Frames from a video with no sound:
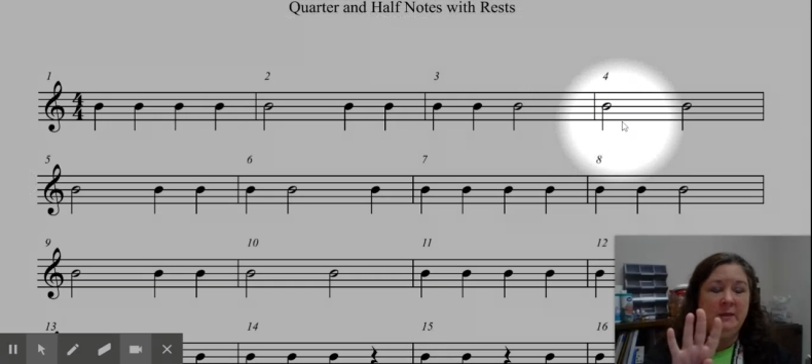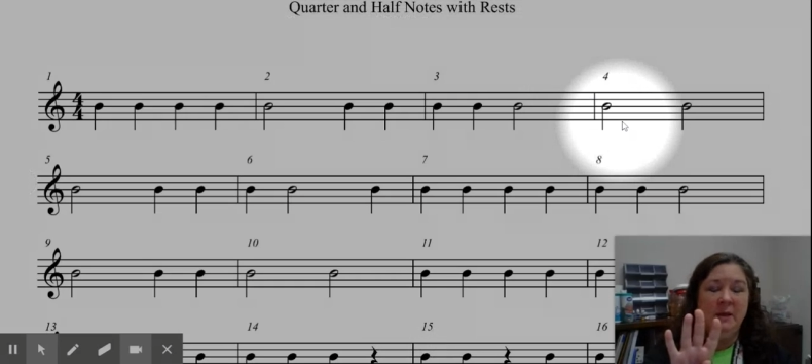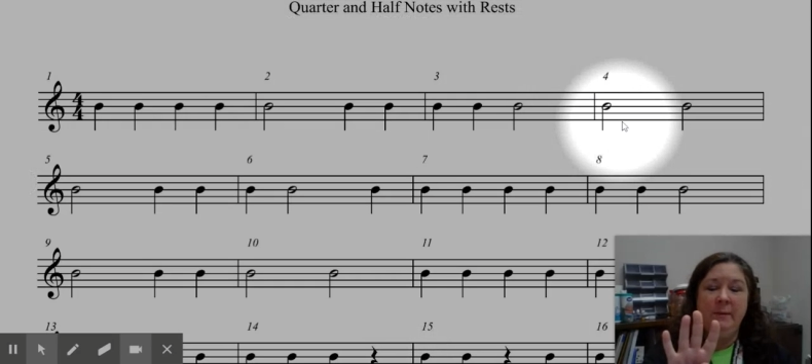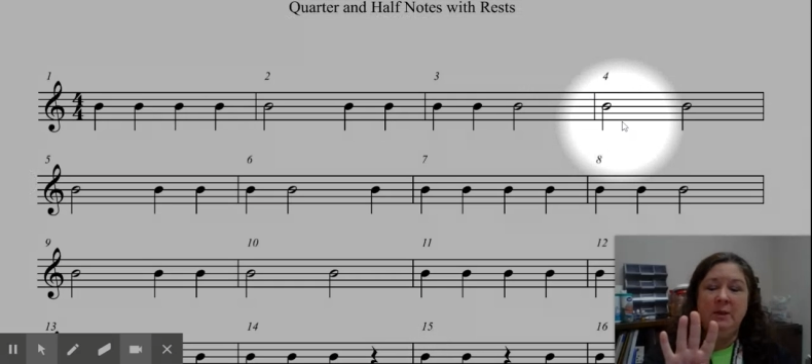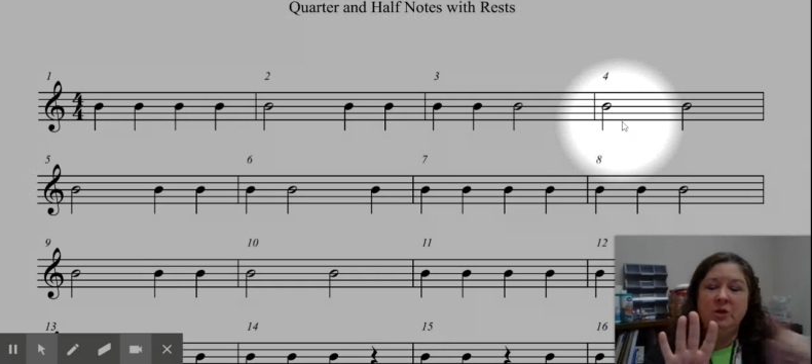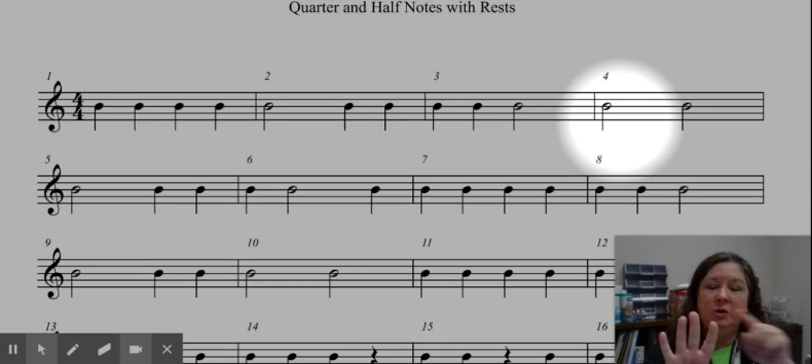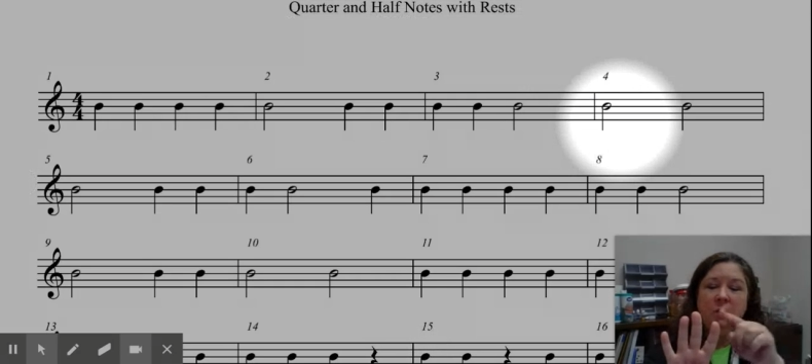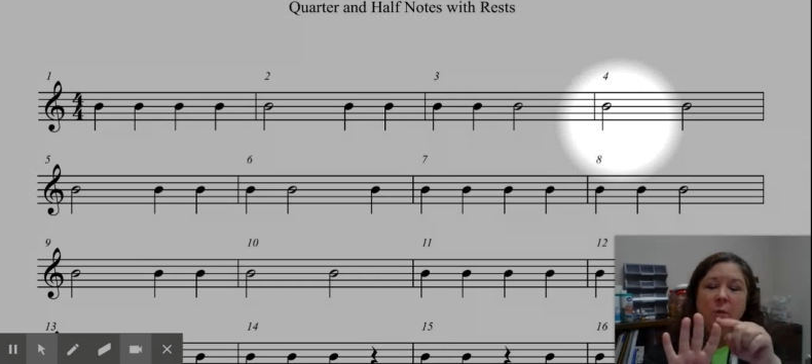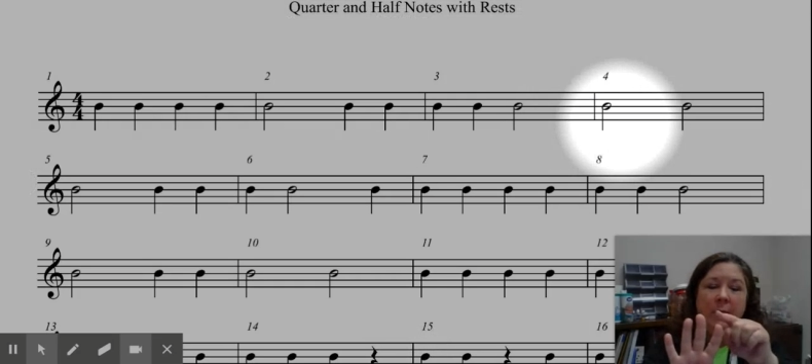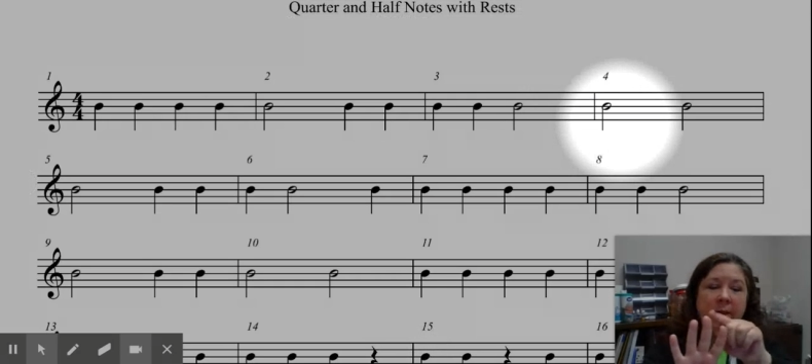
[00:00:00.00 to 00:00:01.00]
beats in the
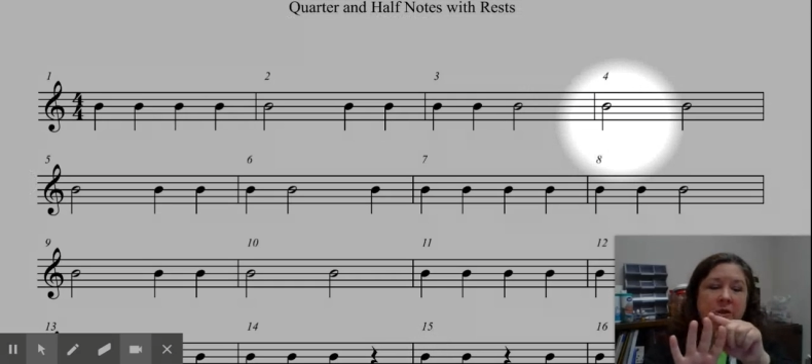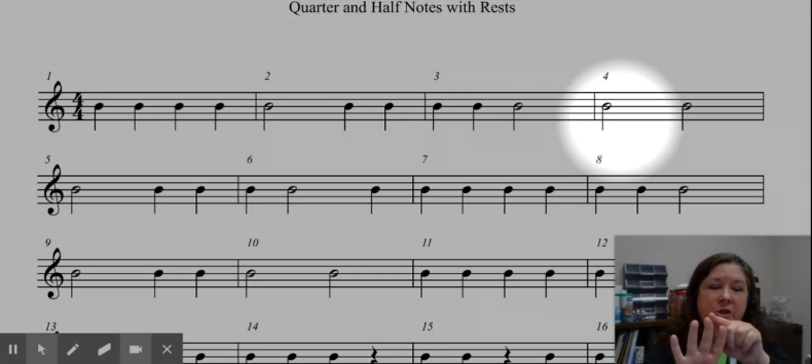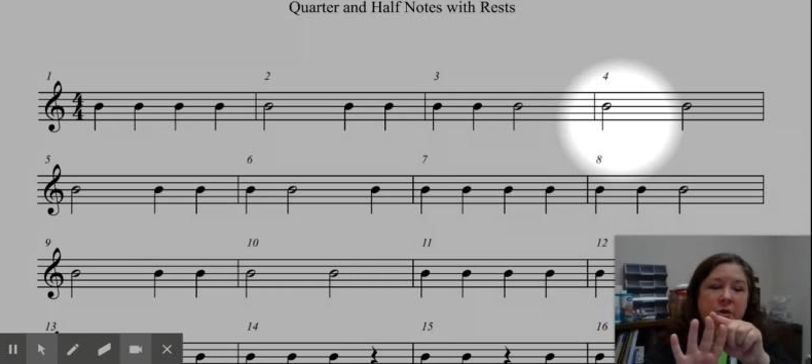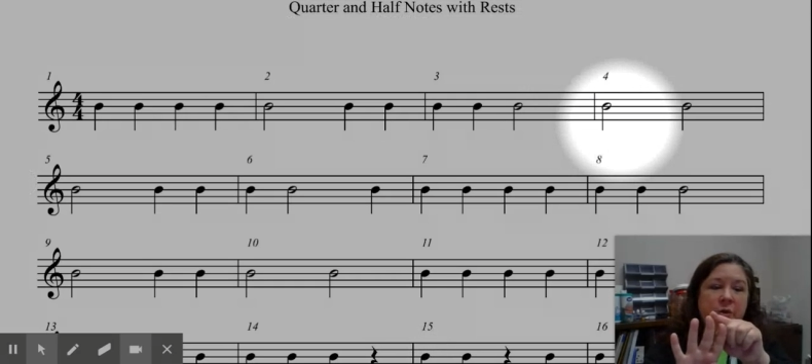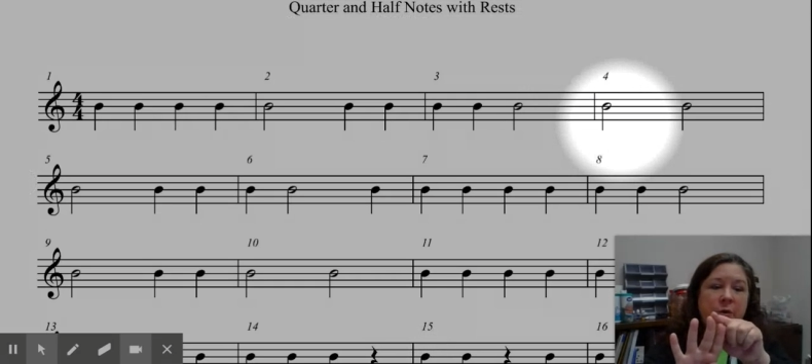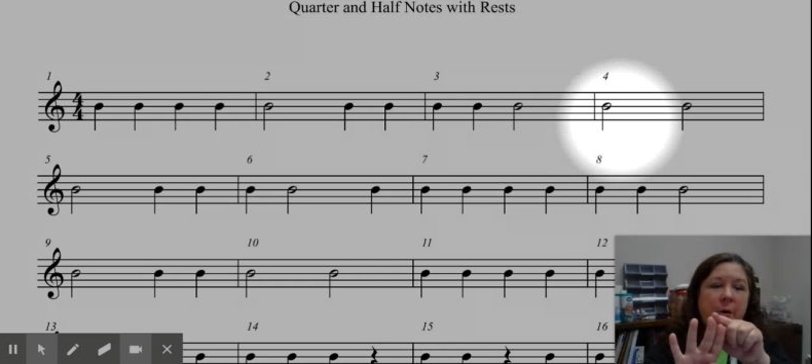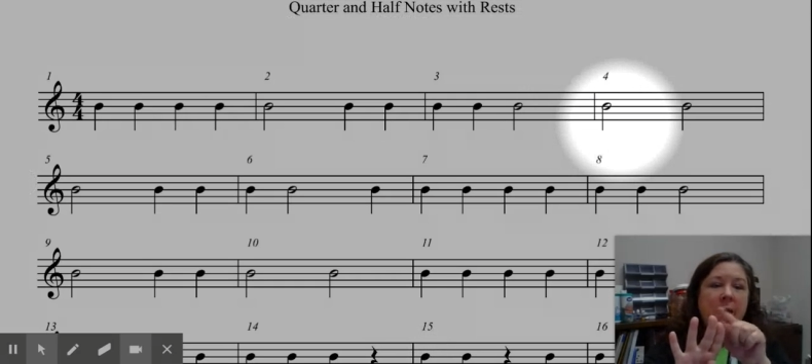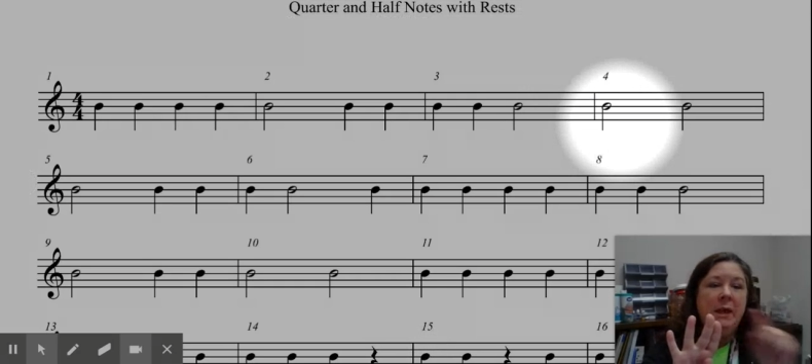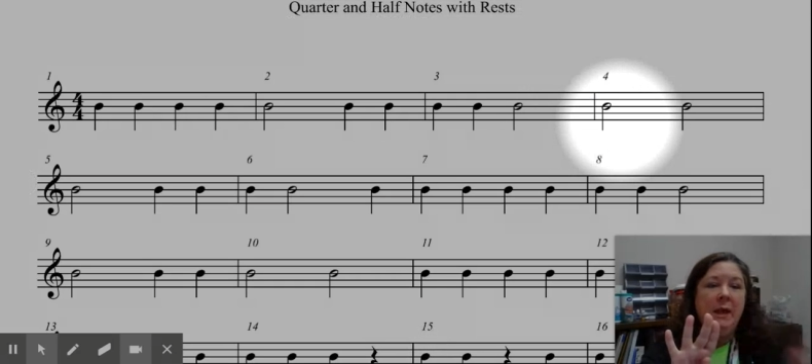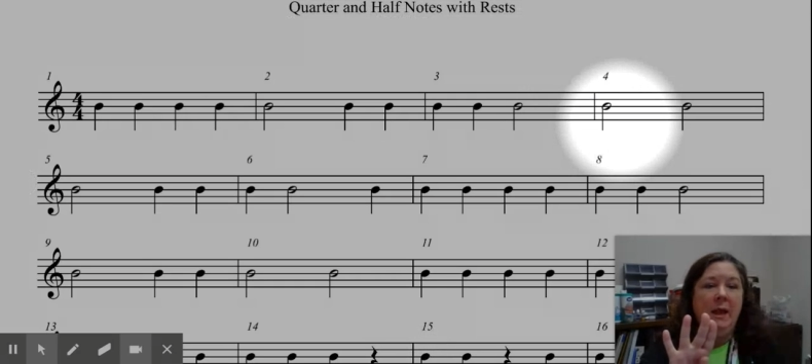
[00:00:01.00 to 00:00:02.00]
measure, 1 and
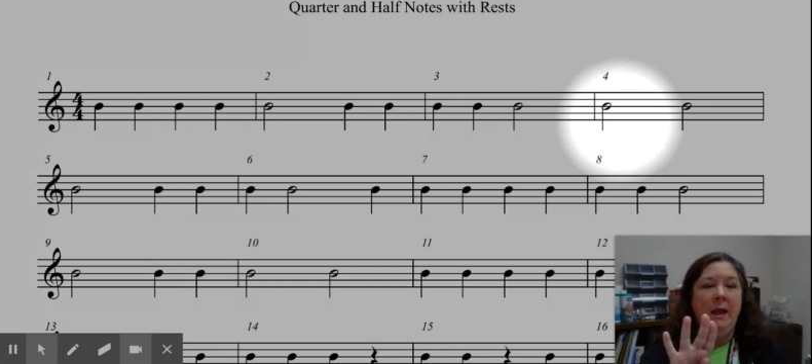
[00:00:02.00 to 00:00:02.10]
2,